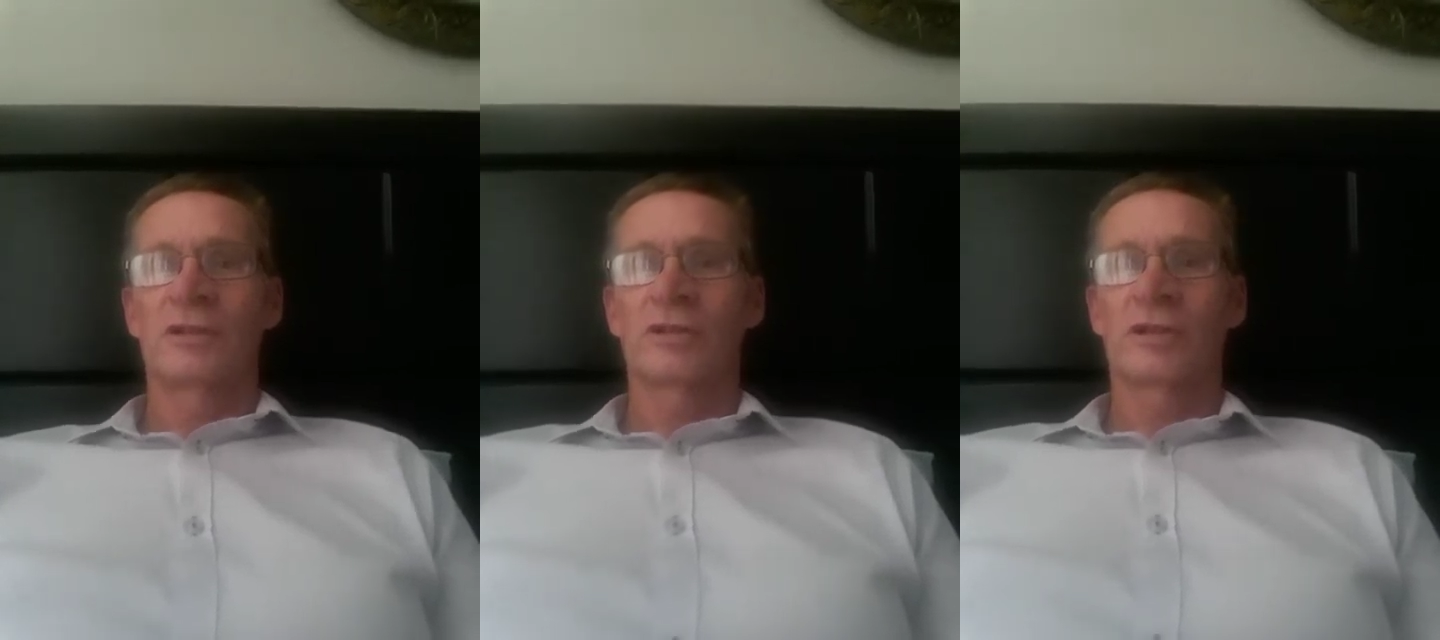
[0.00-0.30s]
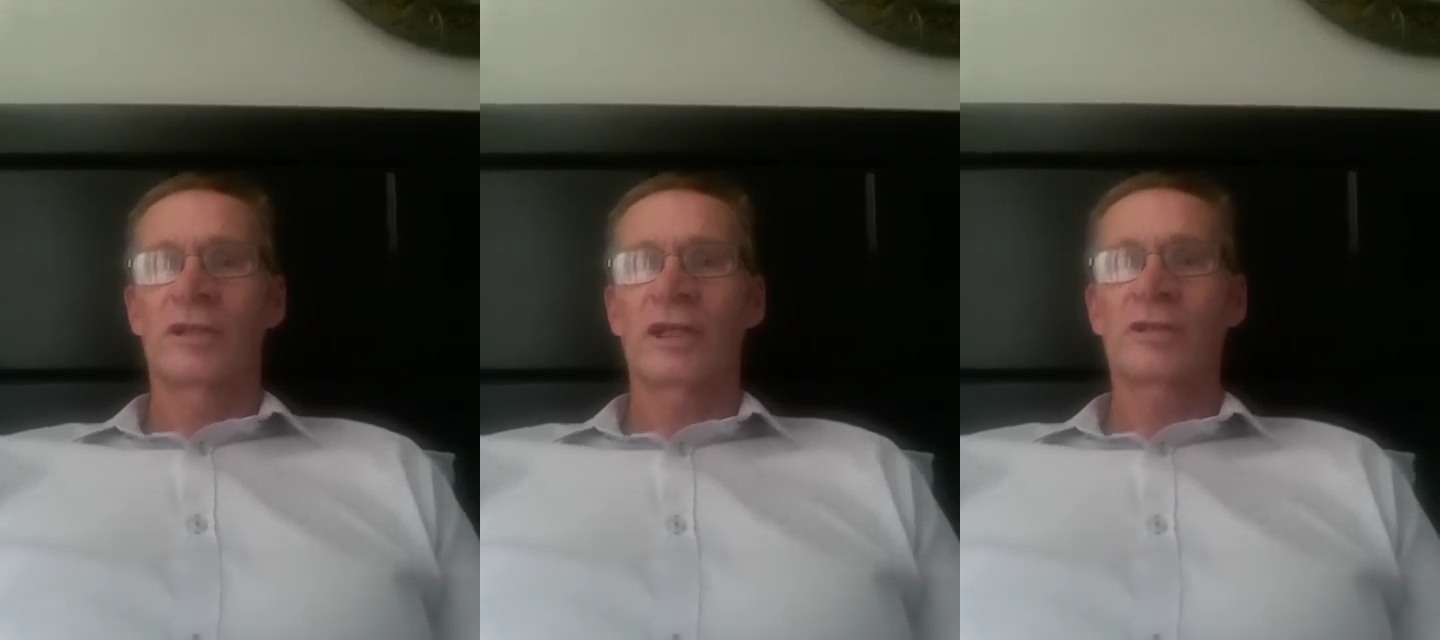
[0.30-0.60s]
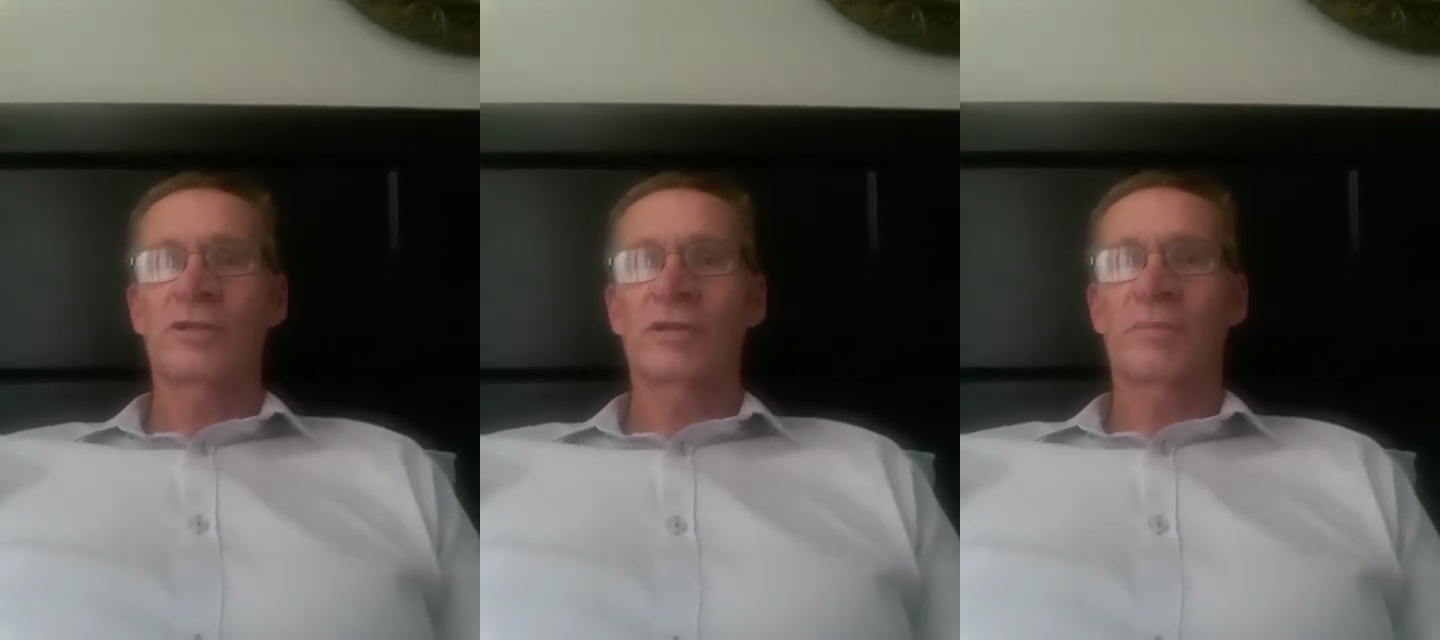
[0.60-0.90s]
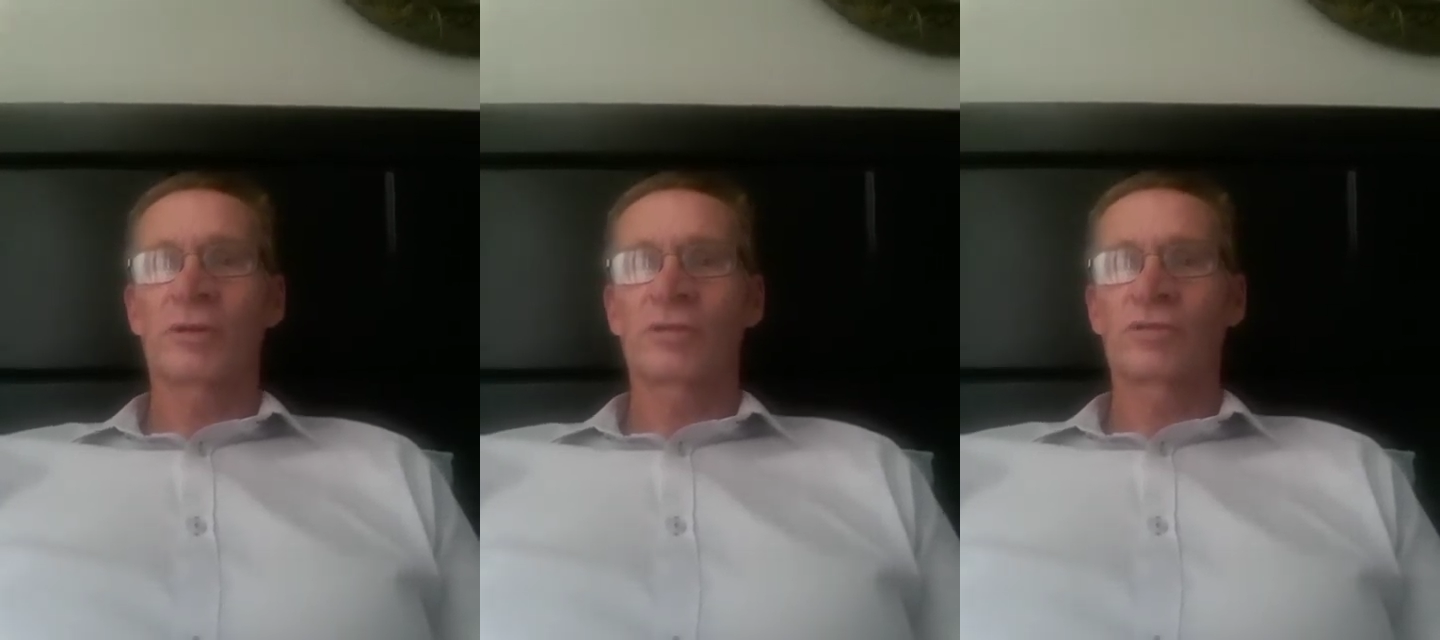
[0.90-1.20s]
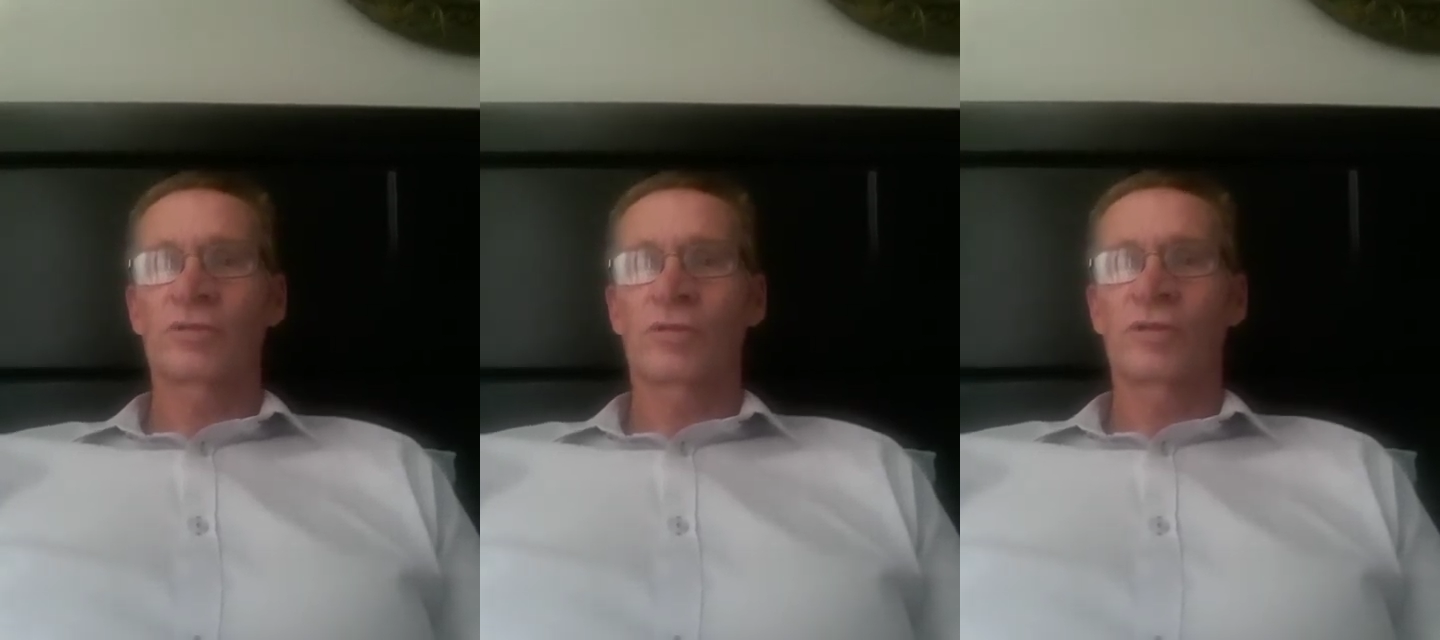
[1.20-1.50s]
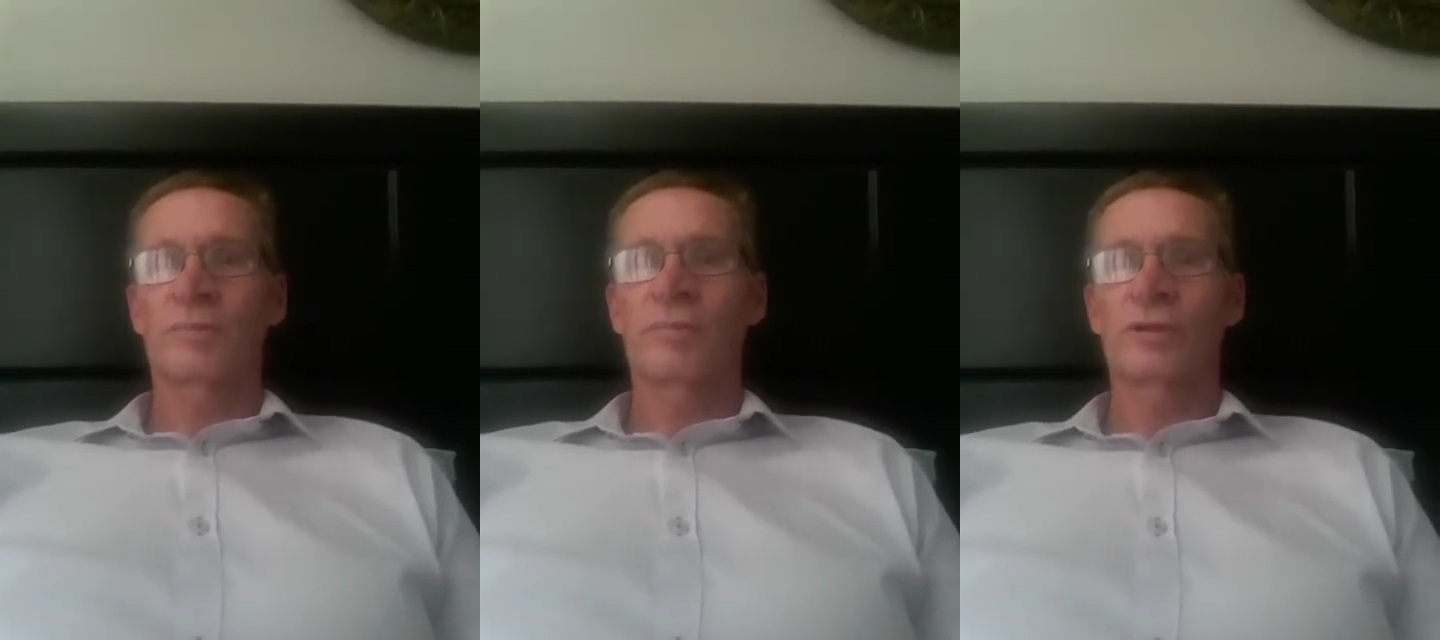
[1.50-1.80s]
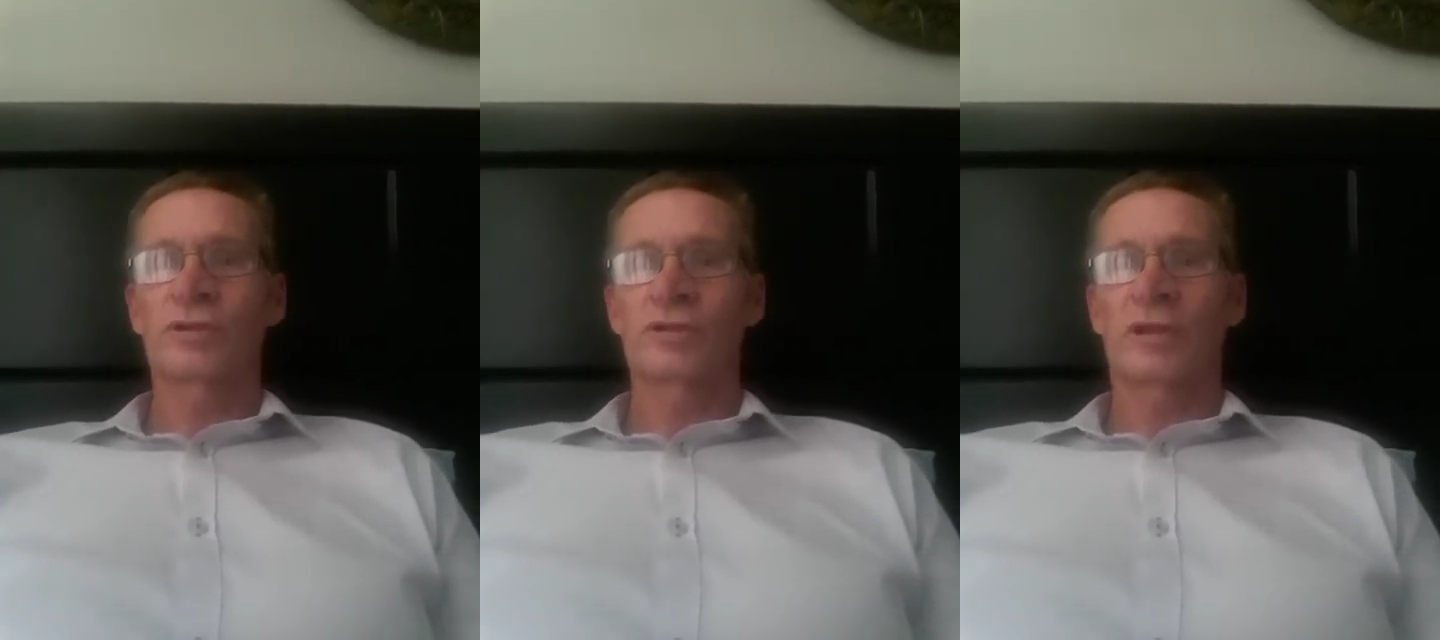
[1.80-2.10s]
to get to the bottle store to
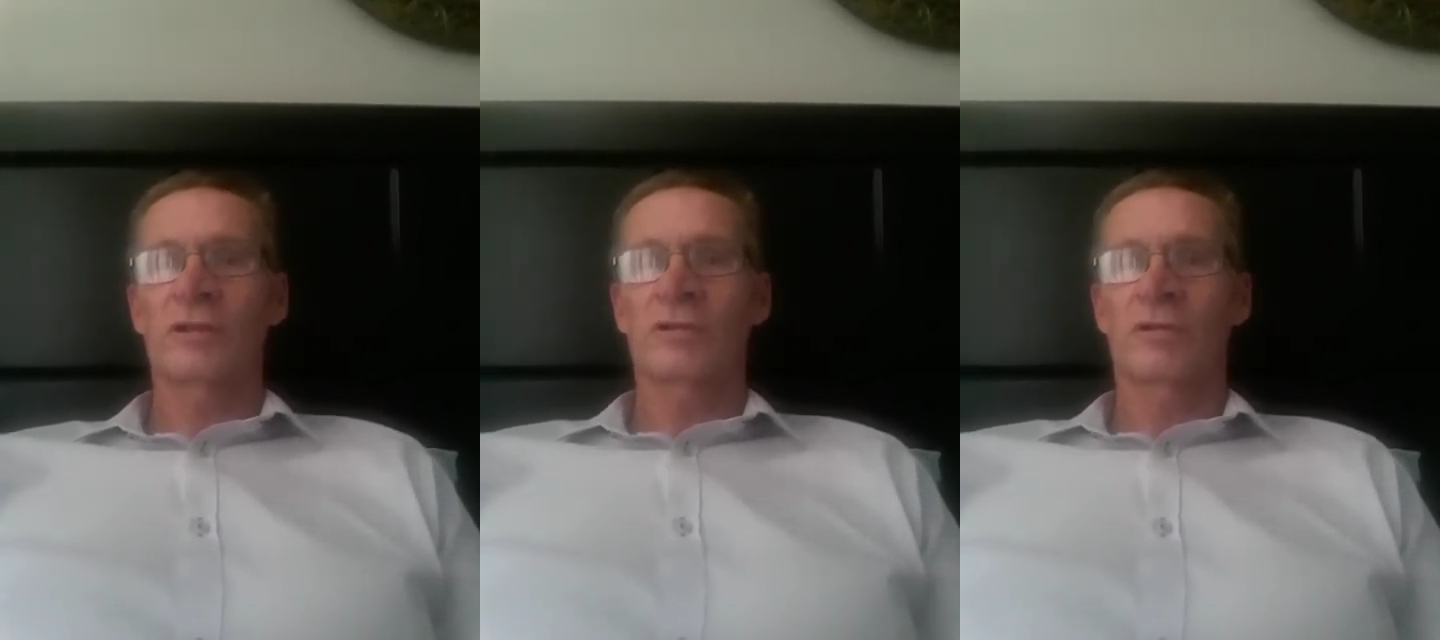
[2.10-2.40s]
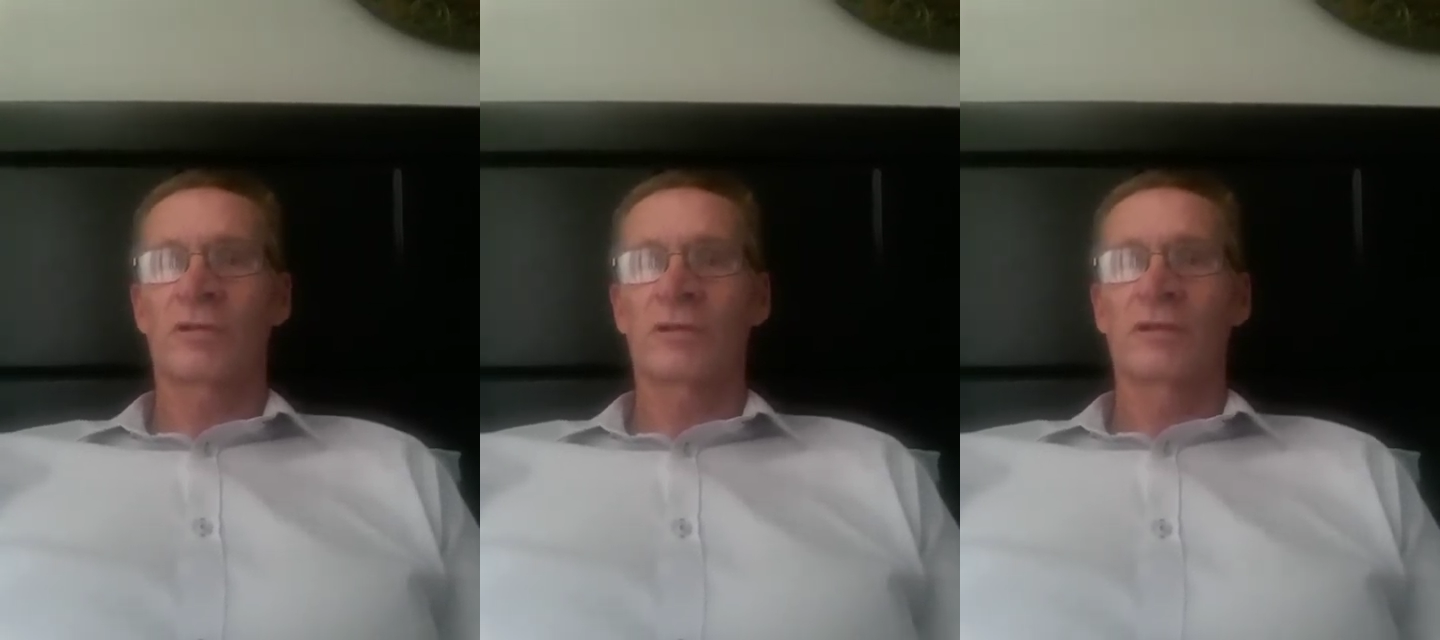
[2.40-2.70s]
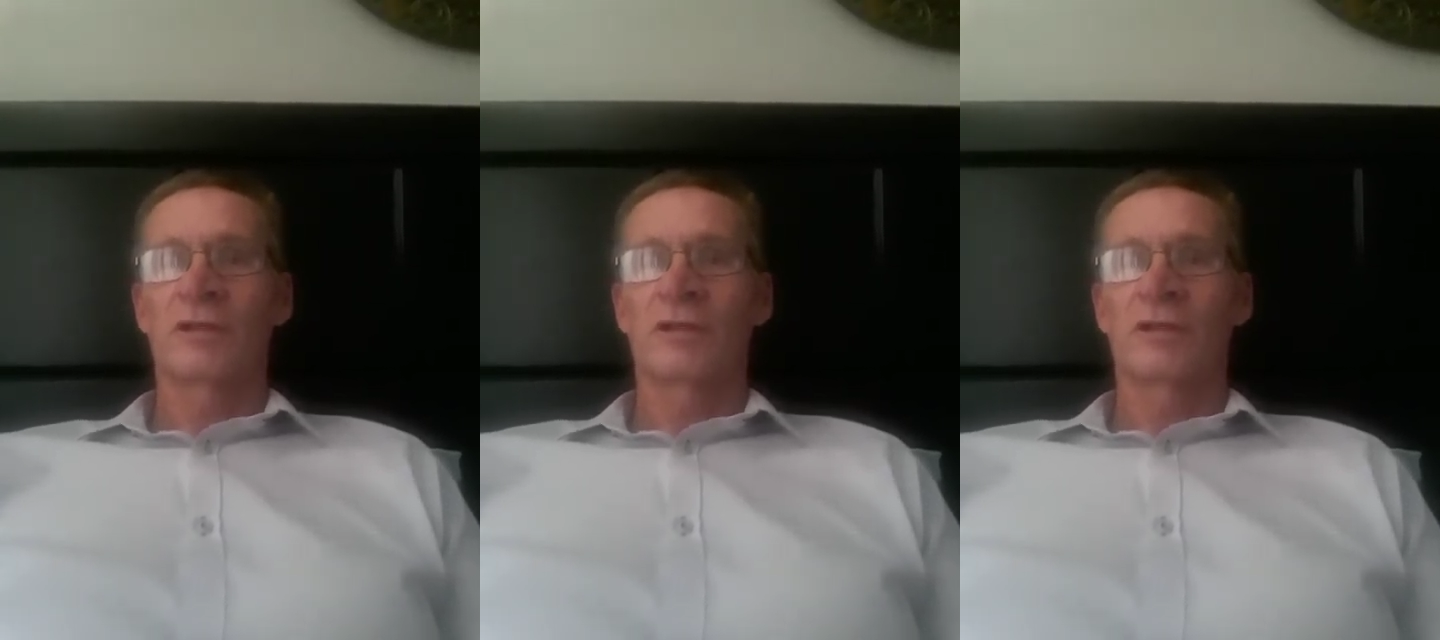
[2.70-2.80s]
purchase alcohol.